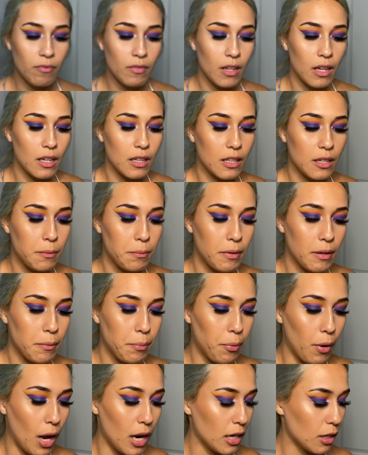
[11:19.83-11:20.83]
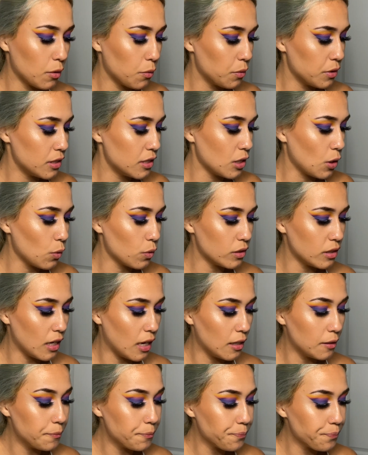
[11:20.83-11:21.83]
A little bit of product was soaked
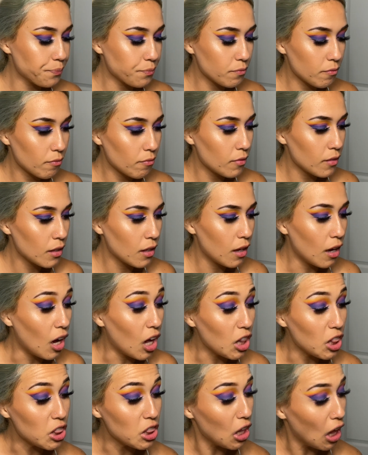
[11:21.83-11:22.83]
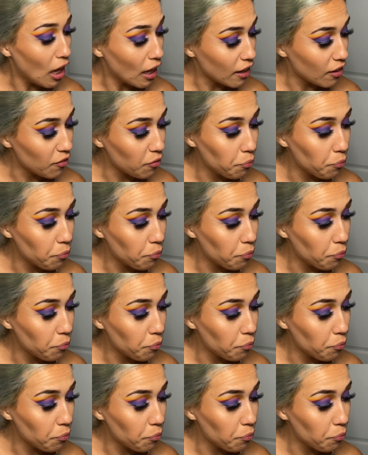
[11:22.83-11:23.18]
up. A lot of